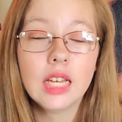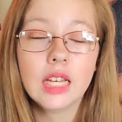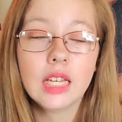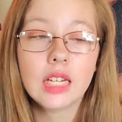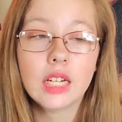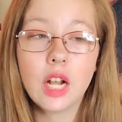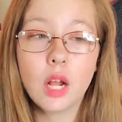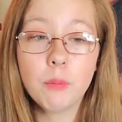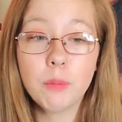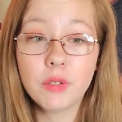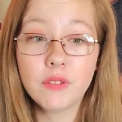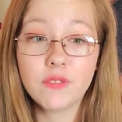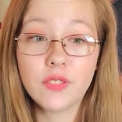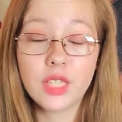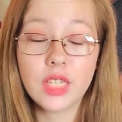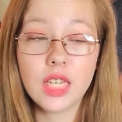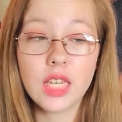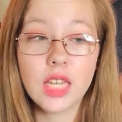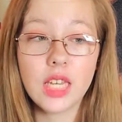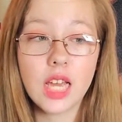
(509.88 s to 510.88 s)
cup of
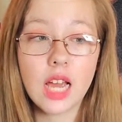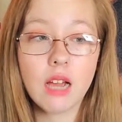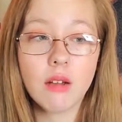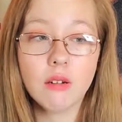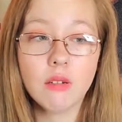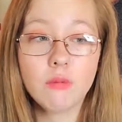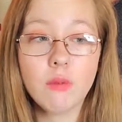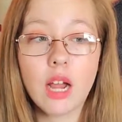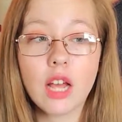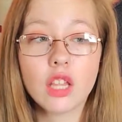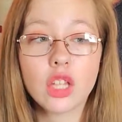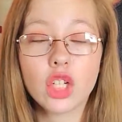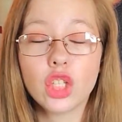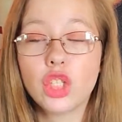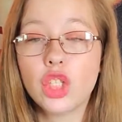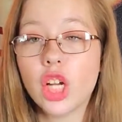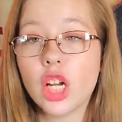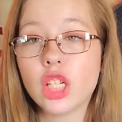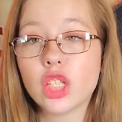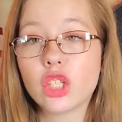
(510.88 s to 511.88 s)
tea. I would rather
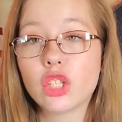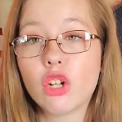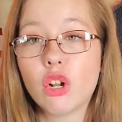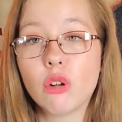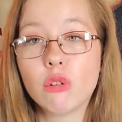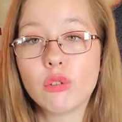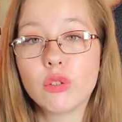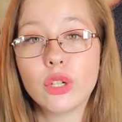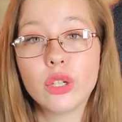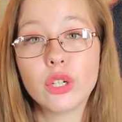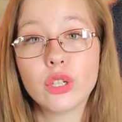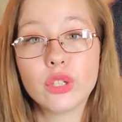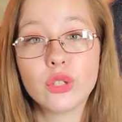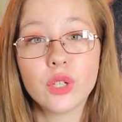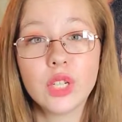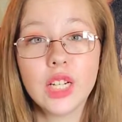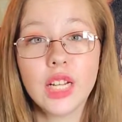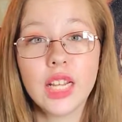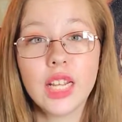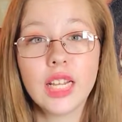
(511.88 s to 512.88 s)
just go
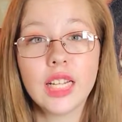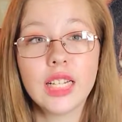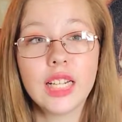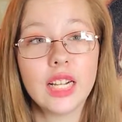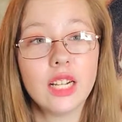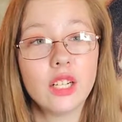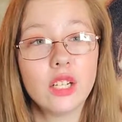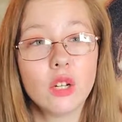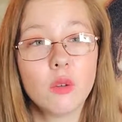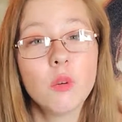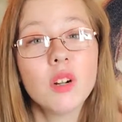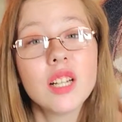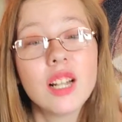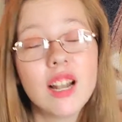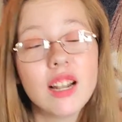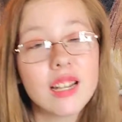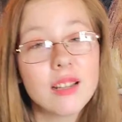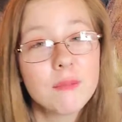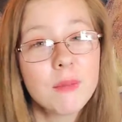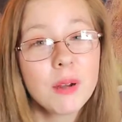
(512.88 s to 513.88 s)
trick-or-treating, get a good
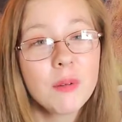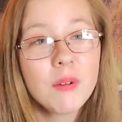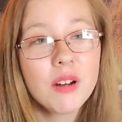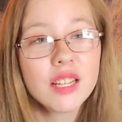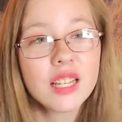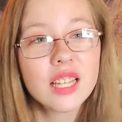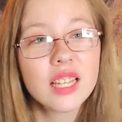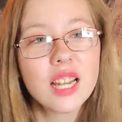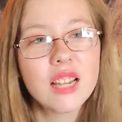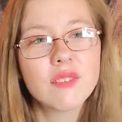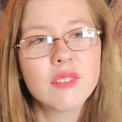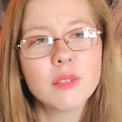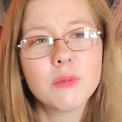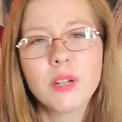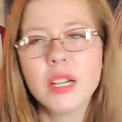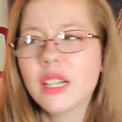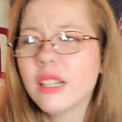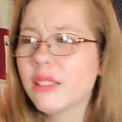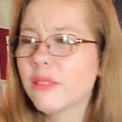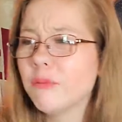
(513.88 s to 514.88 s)
workout in by walking
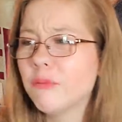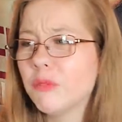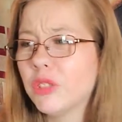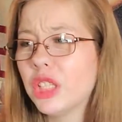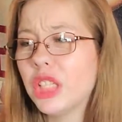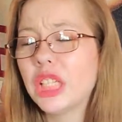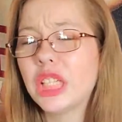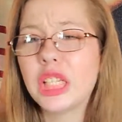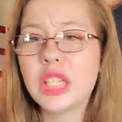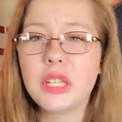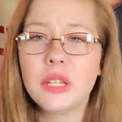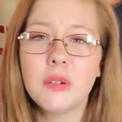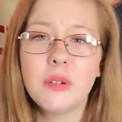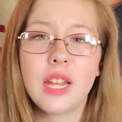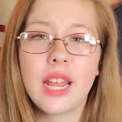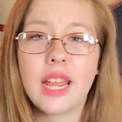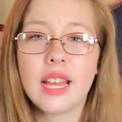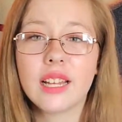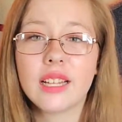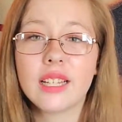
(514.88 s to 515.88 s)
everywhere, look cute,
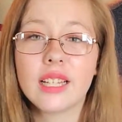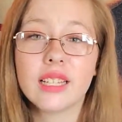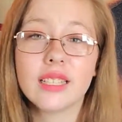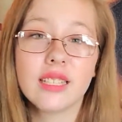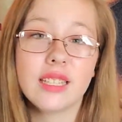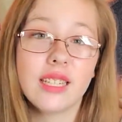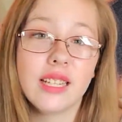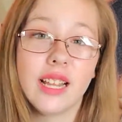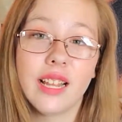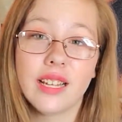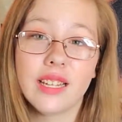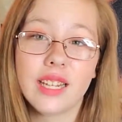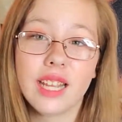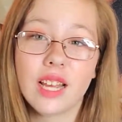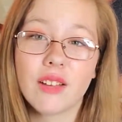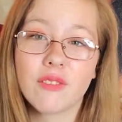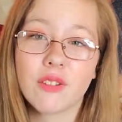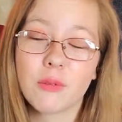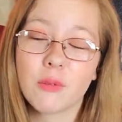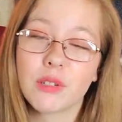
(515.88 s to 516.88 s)
and get to eat candy
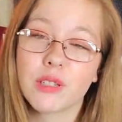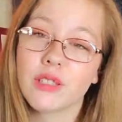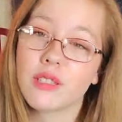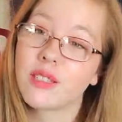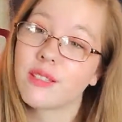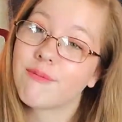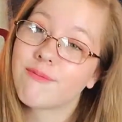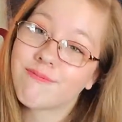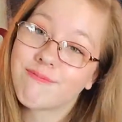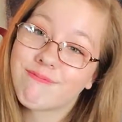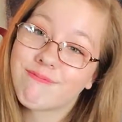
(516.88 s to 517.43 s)
afterwards.